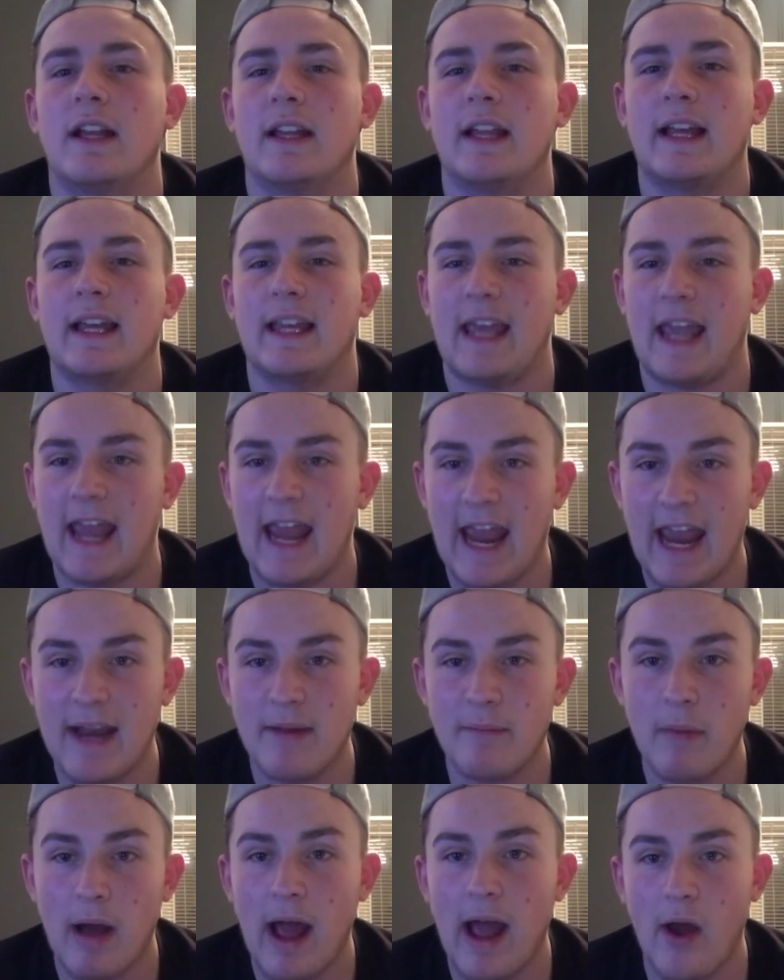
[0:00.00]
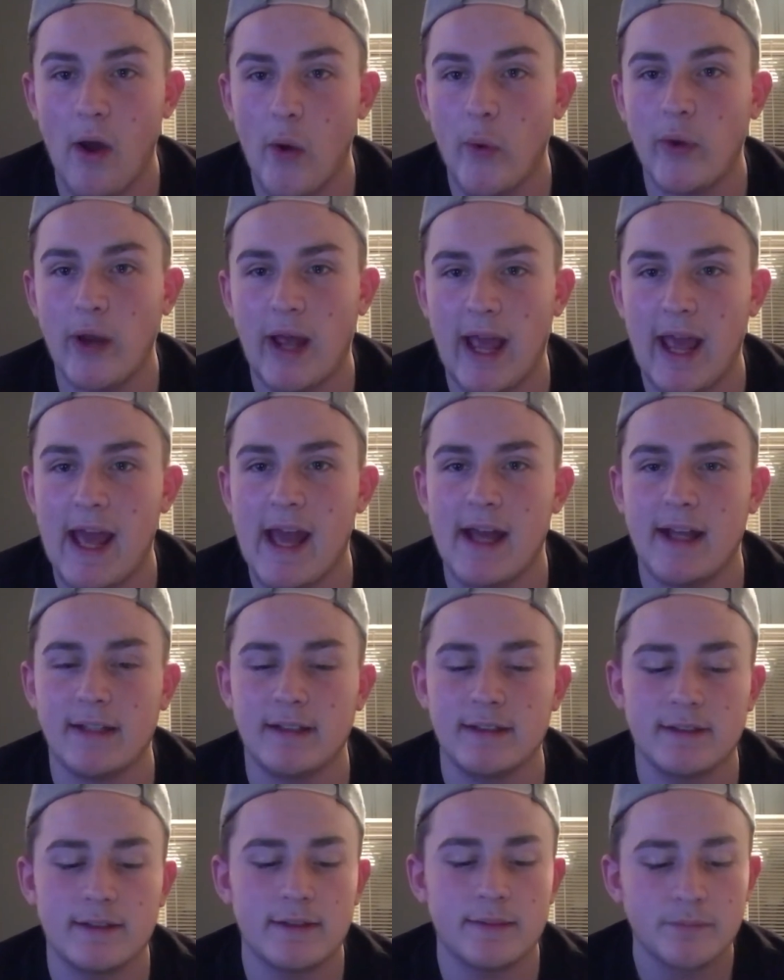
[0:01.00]
like in my own
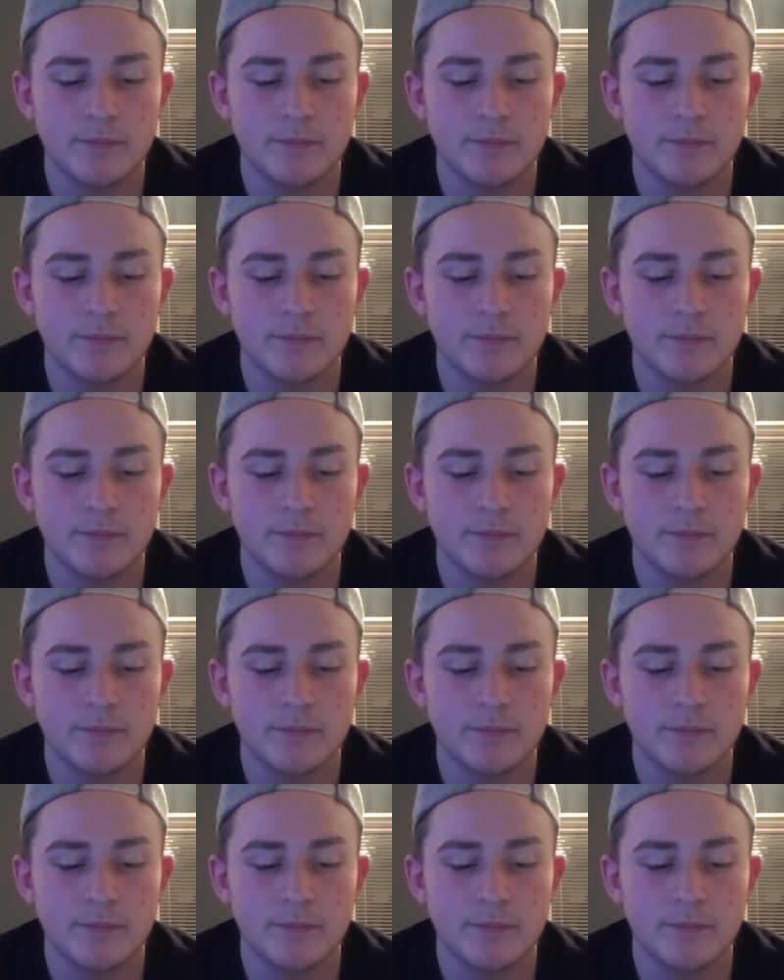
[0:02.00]
hands.